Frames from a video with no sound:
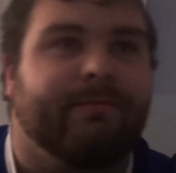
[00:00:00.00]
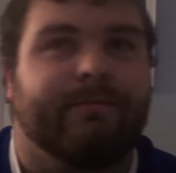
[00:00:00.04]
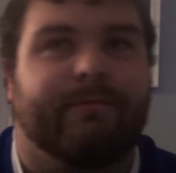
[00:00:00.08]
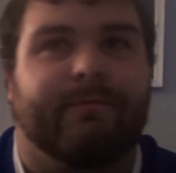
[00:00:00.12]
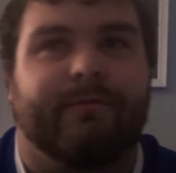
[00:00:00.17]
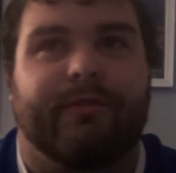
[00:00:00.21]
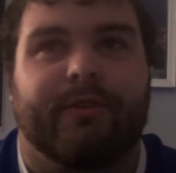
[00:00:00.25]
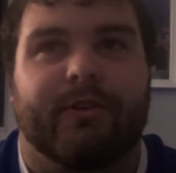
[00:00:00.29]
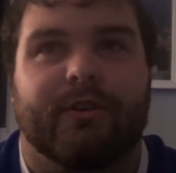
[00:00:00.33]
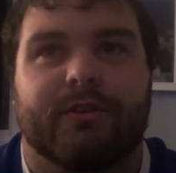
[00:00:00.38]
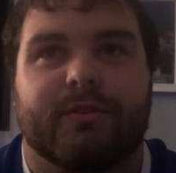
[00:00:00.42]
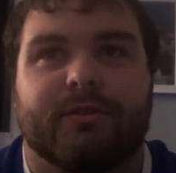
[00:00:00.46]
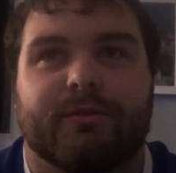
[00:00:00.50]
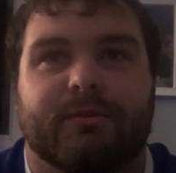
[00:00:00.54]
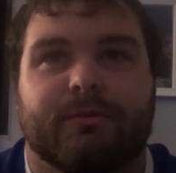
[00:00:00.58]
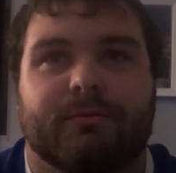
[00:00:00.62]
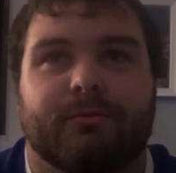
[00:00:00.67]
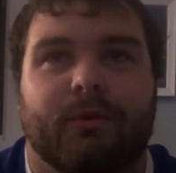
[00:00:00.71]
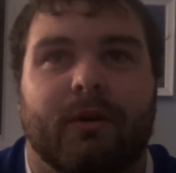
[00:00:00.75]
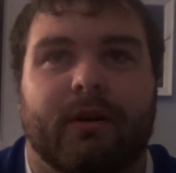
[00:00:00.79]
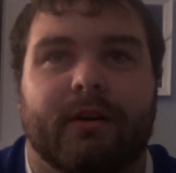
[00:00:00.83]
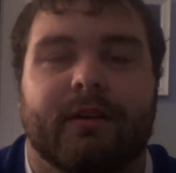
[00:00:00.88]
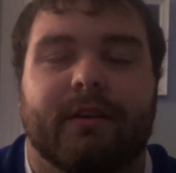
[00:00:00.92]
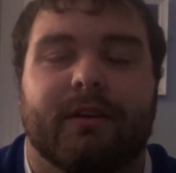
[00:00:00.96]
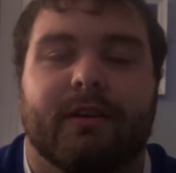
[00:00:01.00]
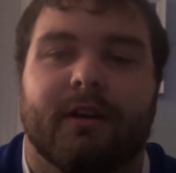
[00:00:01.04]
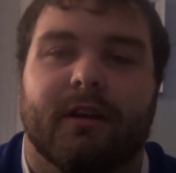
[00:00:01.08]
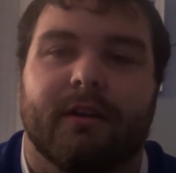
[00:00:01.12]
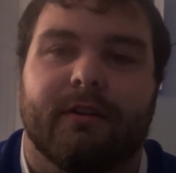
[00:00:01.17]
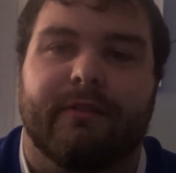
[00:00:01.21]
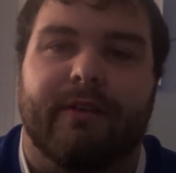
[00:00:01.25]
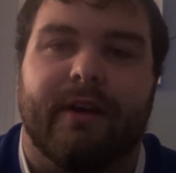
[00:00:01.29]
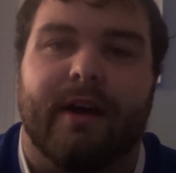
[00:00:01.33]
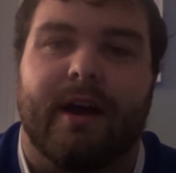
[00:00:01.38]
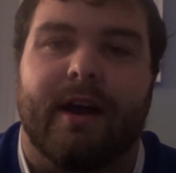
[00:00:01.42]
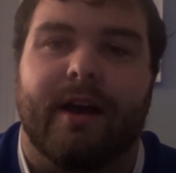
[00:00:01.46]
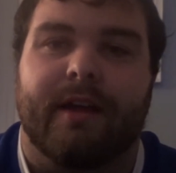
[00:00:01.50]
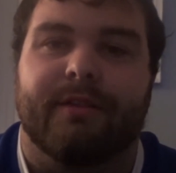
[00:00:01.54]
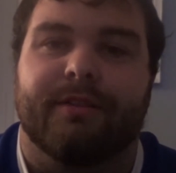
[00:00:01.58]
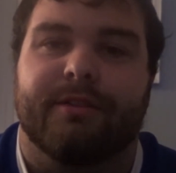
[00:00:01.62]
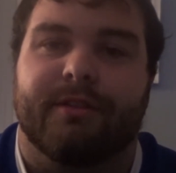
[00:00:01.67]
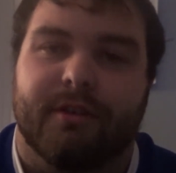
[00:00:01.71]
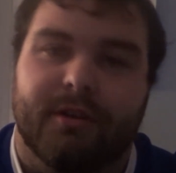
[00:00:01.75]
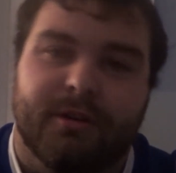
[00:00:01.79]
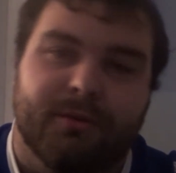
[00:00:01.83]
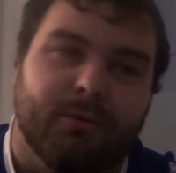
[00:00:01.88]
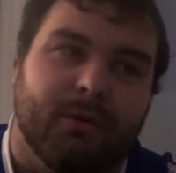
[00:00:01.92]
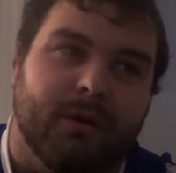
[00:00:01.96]
first one he could have had,
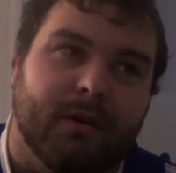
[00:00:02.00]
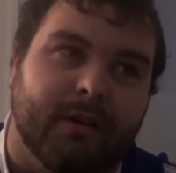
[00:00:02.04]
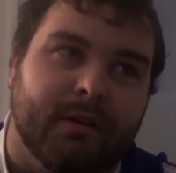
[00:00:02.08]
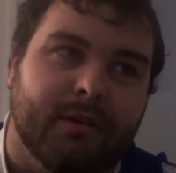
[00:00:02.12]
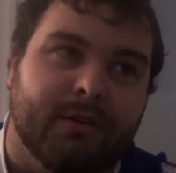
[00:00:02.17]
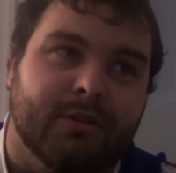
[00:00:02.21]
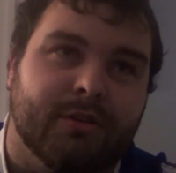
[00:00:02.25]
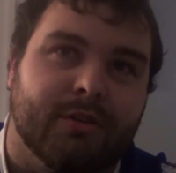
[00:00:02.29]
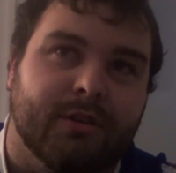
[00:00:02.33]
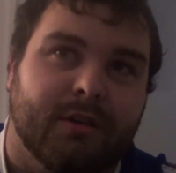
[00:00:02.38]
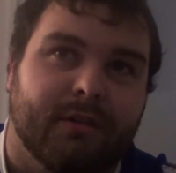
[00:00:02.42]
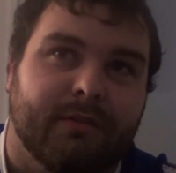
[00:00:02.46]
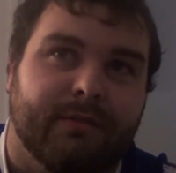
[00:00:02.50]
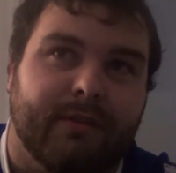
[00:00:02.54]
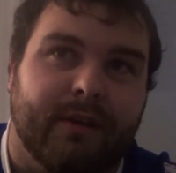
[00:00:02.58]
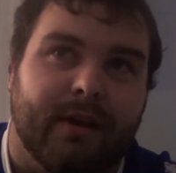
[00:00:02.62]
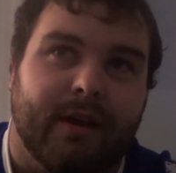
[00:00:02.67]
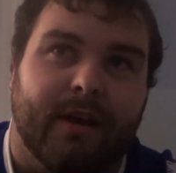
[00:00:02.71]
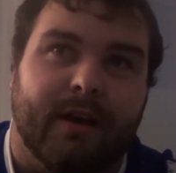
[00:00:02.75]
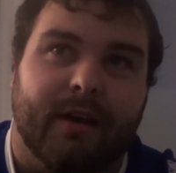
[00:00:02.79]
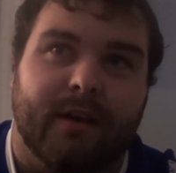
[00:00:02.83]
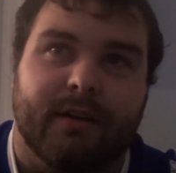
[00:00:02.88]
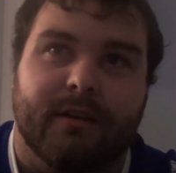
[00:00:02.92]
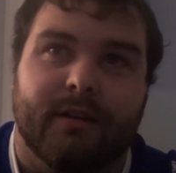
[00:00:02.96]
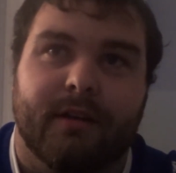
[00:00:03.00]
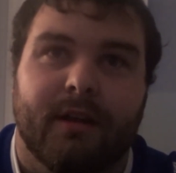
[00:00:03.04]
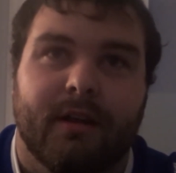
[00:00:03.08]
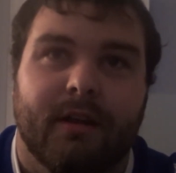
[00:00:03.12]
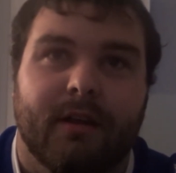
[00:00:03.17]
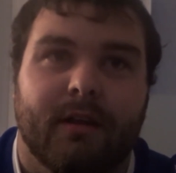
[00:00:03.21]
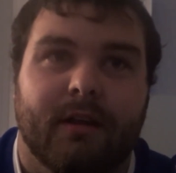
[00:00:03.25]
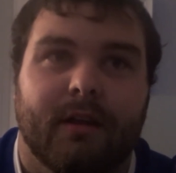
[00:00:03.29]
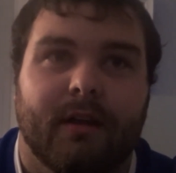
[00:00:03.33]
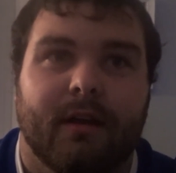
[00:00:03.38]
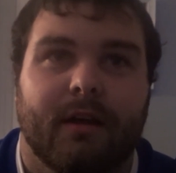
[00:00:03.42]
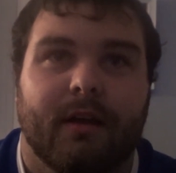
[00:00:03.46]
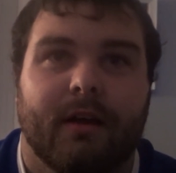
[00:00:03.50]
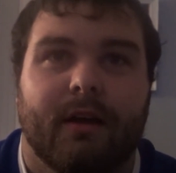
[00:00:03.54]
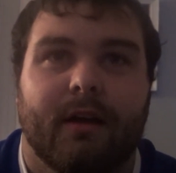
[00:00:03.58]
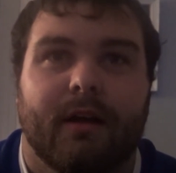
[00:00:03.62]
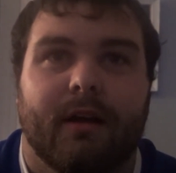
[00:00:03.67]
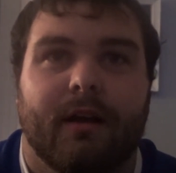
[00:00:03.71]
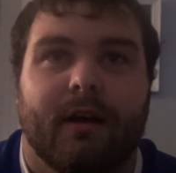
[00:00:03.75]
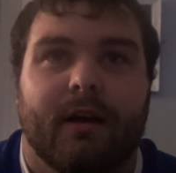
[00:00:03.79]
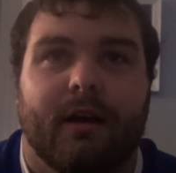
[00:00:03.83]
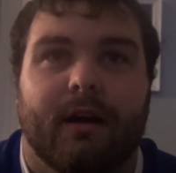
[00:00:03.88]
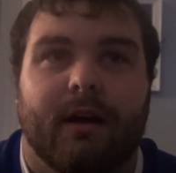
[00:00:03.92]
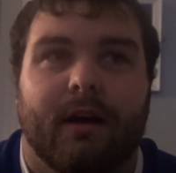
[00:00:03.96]
third one he should have had.
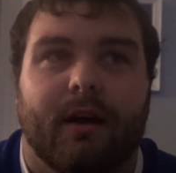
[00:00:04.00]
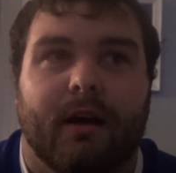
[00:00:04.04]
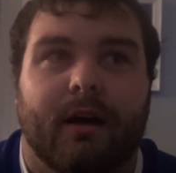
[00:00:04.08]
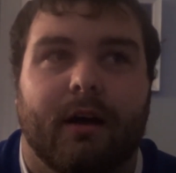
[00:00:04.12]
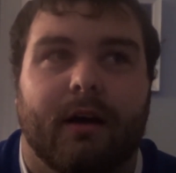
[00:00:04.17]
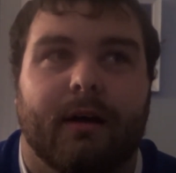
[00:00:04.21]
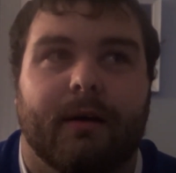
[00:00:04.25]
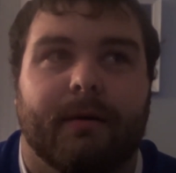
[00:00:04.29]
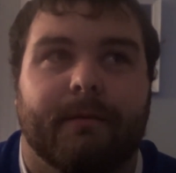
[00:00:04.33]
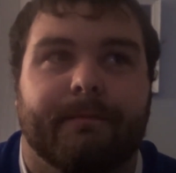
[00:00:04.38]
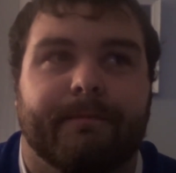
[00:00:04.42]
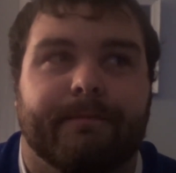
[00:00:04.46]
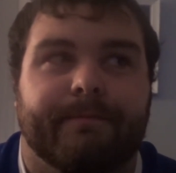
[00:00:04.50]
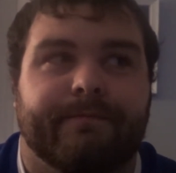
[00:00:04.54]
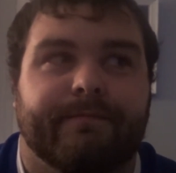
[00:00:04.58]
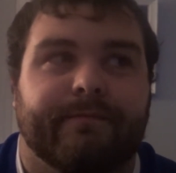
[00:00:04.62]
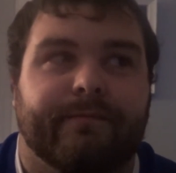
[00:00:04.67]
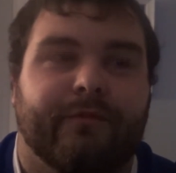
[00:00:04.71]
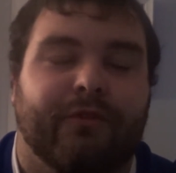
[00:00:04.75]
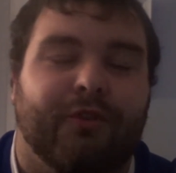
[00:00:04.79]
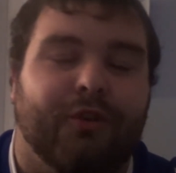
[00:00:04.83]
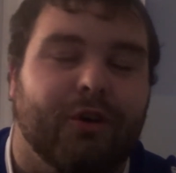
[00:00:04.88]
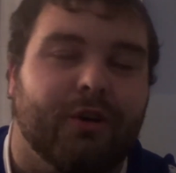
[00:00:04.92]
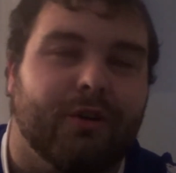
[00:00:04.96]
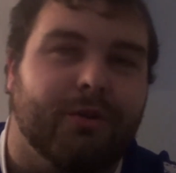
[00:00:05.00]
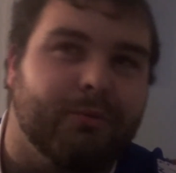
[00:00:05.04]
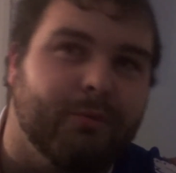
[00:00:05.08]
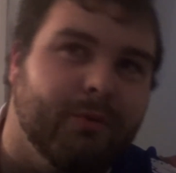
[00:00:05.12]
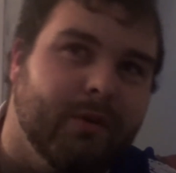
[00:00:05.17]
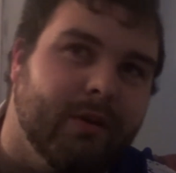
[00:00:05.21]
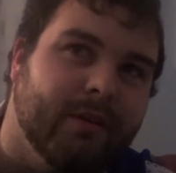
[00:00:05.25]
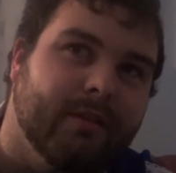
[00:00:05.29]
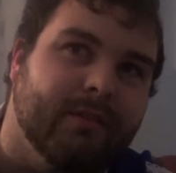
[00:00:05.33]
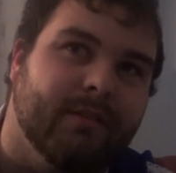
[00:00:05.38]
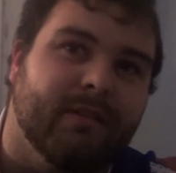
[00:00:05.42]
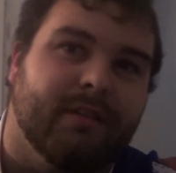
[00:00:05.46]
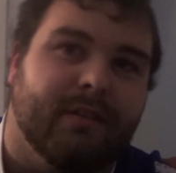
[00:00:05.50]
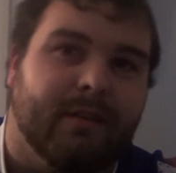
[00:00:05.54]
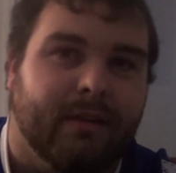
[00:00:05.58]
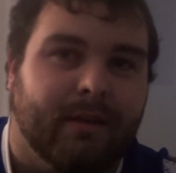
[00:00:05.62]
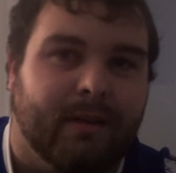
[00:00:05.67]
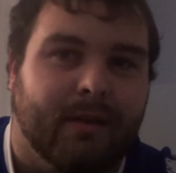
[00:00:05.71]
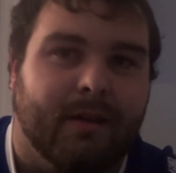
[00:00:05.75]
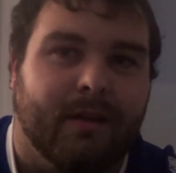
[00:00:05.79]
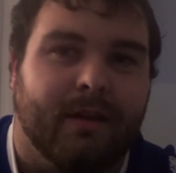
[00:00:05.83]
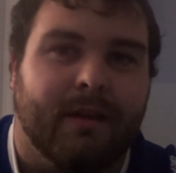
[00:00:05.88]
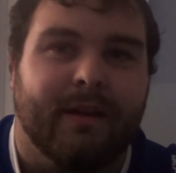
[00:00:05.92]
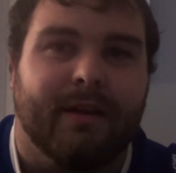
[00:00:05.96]
Um, fourth one
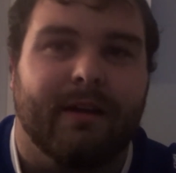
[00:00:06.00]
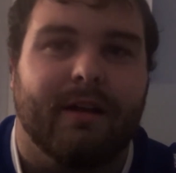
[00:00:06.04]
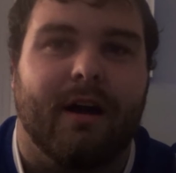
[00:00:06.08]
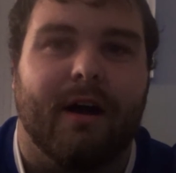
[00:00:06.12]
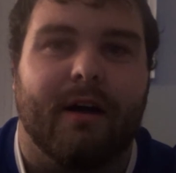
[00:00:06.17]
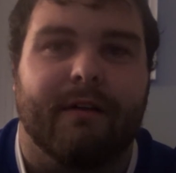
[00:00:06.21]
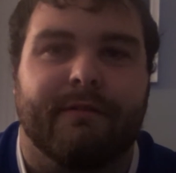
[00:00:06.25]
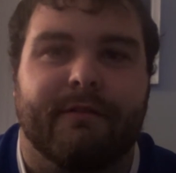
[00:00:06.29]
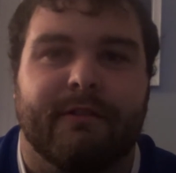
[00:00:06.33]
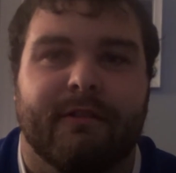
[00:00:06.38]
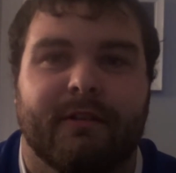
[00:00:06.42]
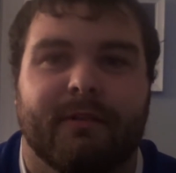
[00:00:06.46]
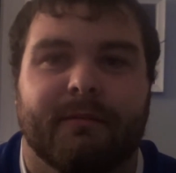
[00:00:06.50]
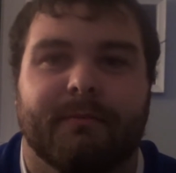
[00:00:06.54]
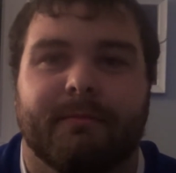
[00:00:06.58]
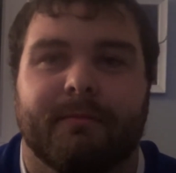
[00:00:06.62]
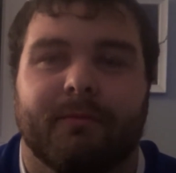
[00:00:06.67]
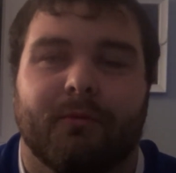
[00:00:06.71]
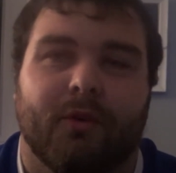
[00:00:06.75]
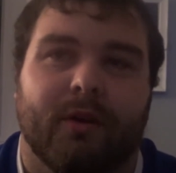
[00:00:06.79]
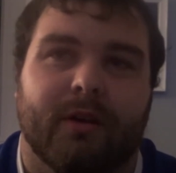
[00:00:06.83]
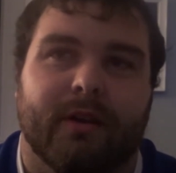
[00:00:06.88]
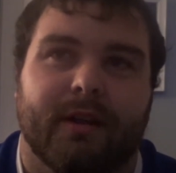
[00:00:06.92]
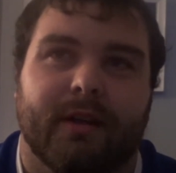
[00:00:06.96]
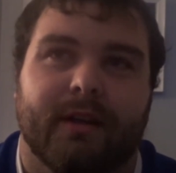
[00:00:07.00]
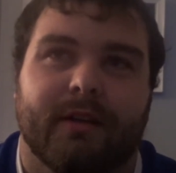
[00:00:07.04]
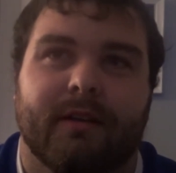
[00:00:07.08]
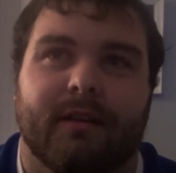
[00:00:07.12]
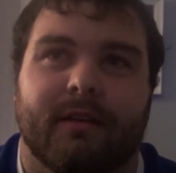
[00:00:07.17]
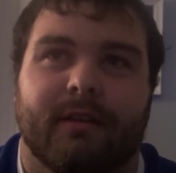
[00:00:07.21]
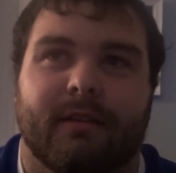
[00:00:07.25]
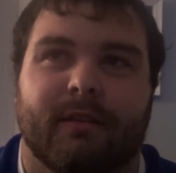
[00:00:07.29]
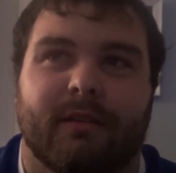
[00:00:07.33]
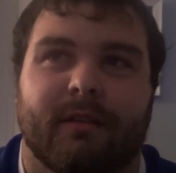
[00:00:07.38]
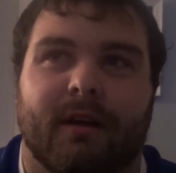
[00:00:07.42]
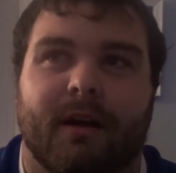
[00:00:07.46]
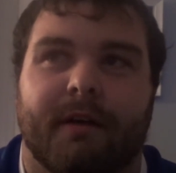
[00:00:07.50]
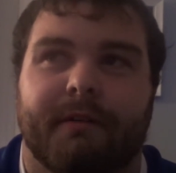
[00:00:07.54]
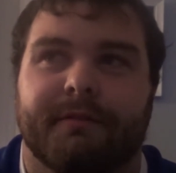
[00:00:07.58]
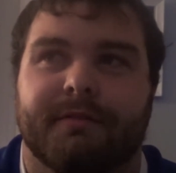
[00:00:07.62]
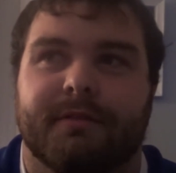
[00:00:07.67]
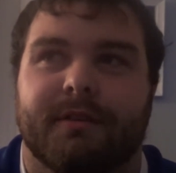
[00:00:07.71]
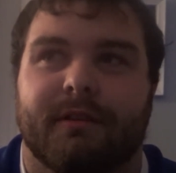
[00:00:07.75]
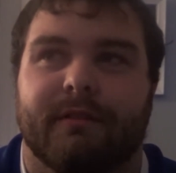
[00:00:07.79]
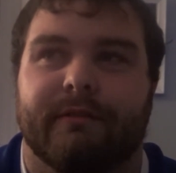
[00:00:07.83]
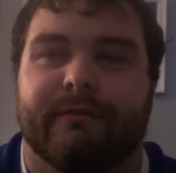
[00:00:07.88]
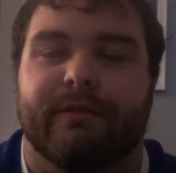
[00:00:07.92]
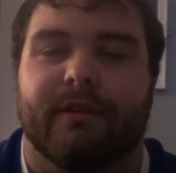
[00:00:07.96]
hit off him, went in, and
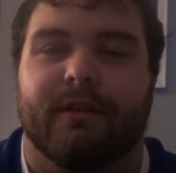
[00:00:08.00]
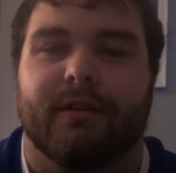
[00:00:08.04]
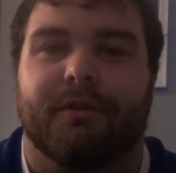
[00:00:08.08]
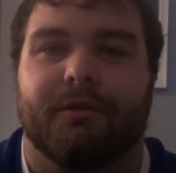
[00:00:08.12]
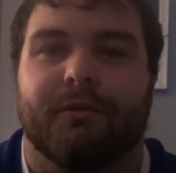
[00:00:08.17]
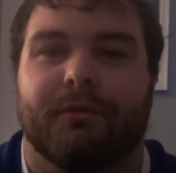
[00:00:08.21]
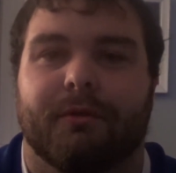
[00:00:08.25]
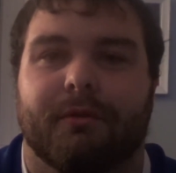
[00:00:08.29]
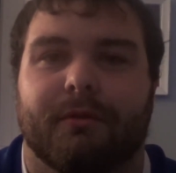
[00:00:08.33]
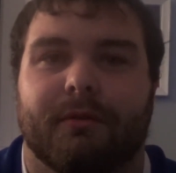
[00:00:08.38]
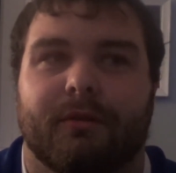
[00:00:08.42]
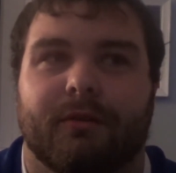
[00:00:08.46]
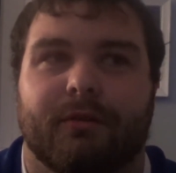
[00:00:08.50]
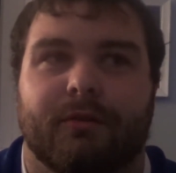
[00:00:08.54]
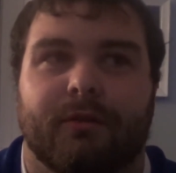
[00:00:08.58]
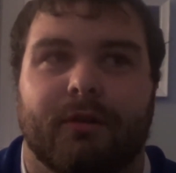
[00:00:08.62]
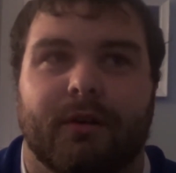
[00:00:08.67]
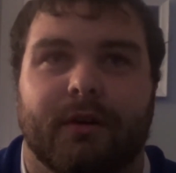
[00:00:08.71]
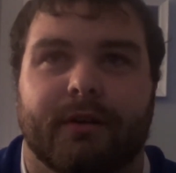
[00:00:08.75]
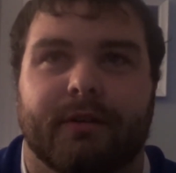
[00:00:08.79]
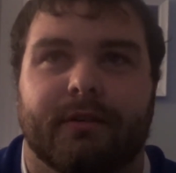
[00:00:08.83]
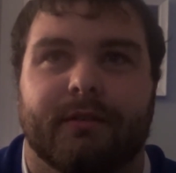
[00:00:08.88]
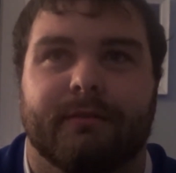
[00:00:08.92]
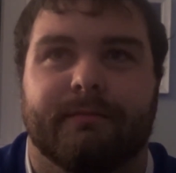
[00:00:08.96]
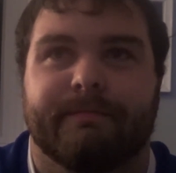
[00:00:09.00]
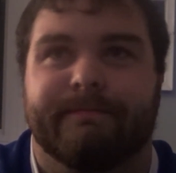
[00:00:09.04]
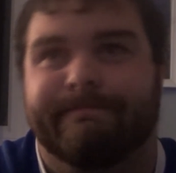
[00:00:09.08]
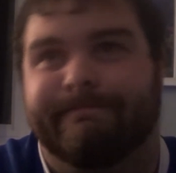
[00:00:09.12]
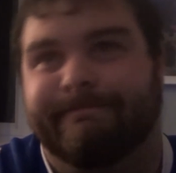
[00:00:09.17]
obviously the fifth one,